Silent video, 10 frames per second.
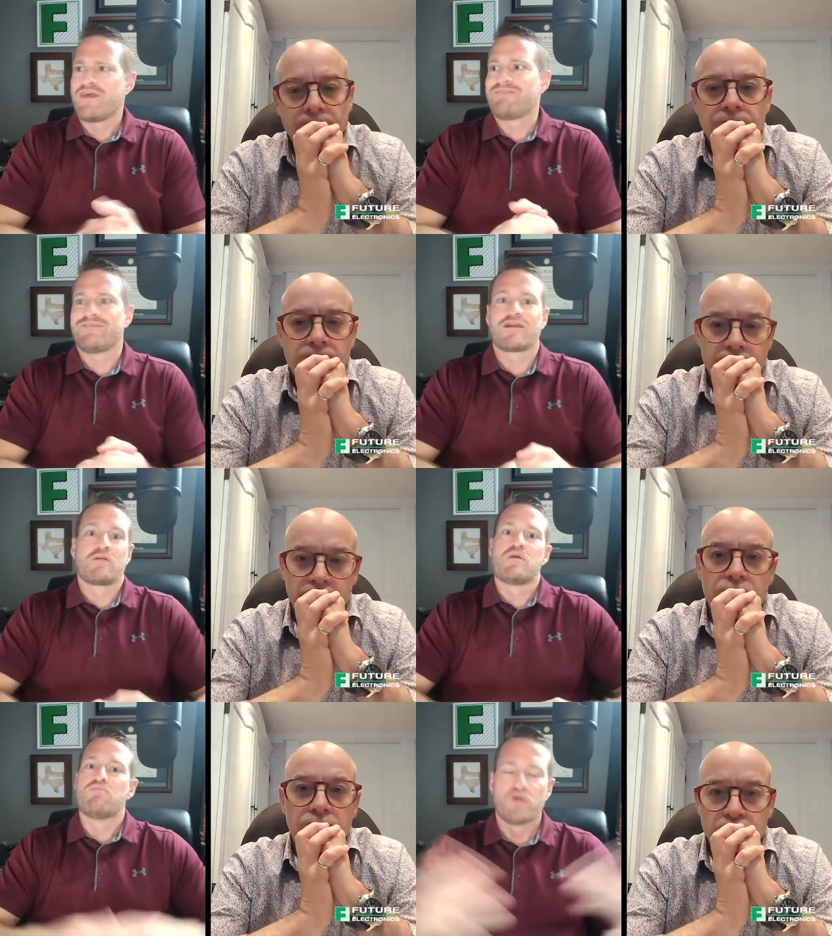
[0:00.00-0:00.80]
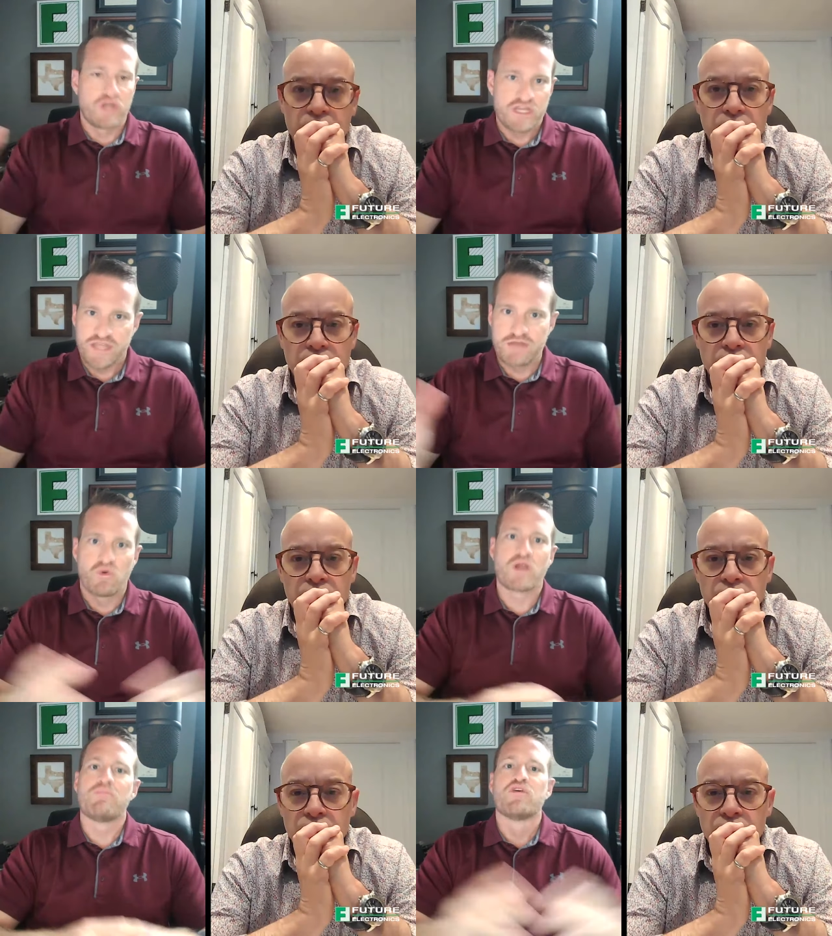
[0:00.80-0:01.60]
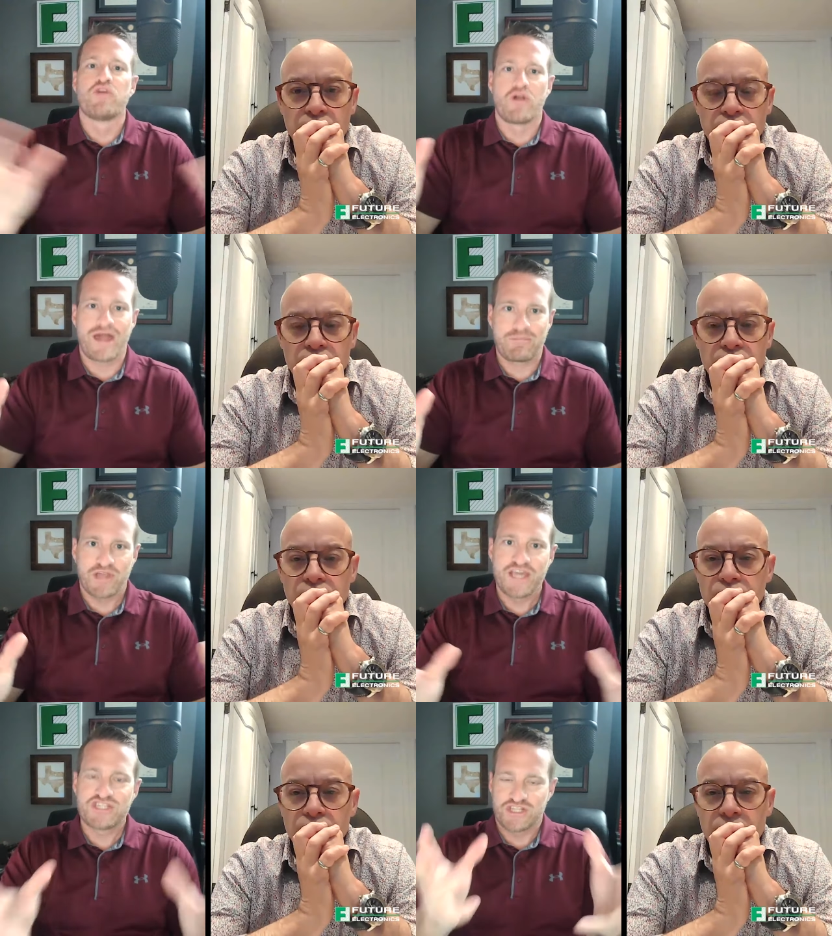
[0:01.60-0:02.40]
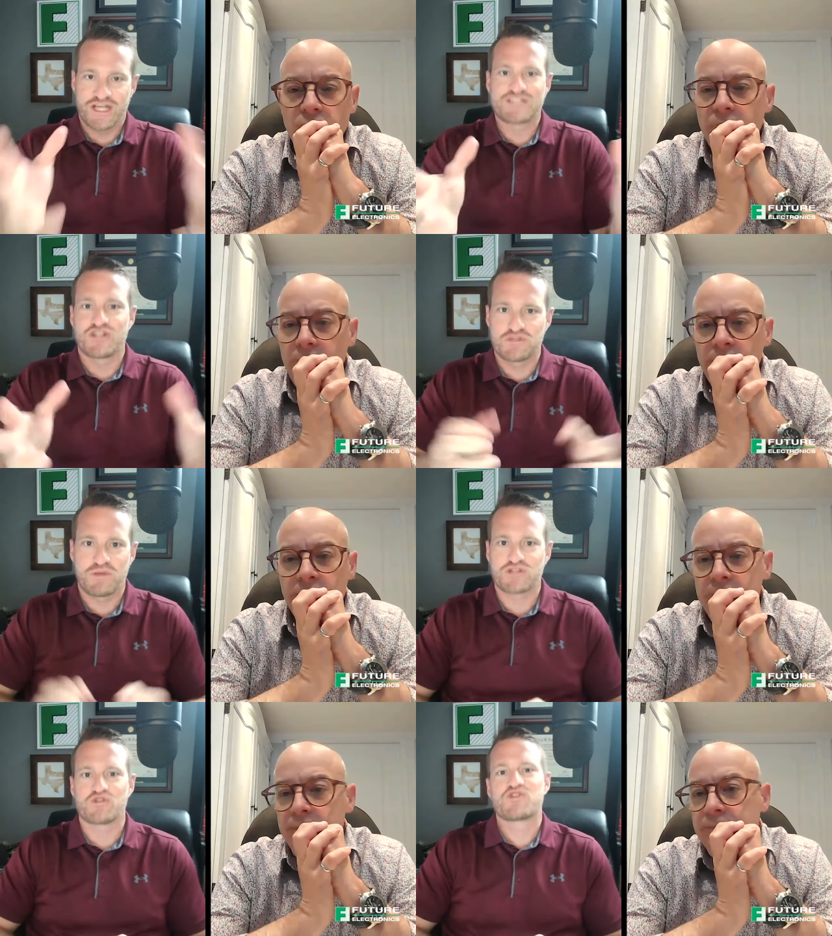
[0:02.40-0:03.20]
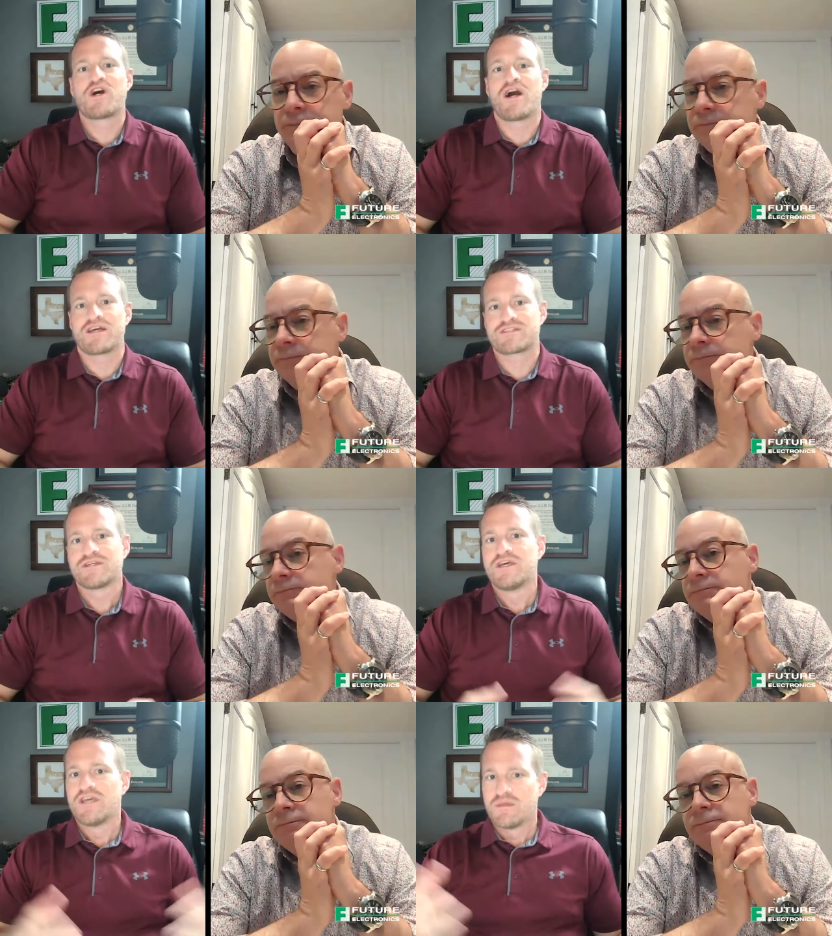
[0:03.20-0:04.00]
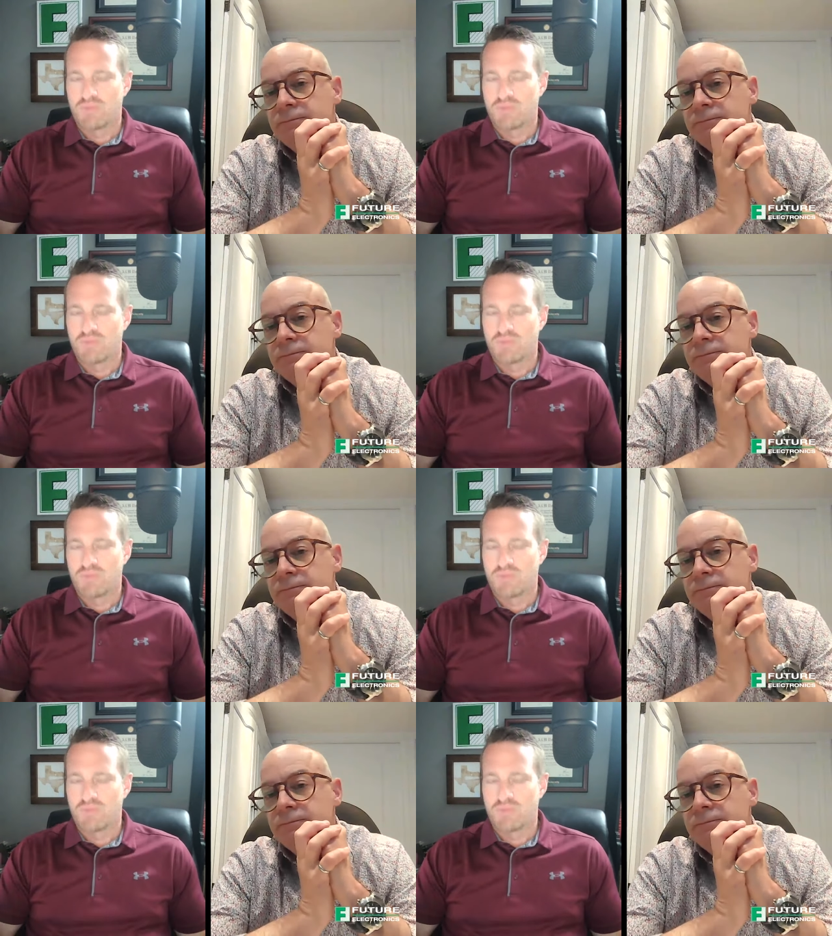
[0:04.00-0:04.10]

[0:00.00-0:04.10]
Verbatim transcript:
Speaker 1: They, they're going to be brilliant. They want to build their own application. That's their special sauce.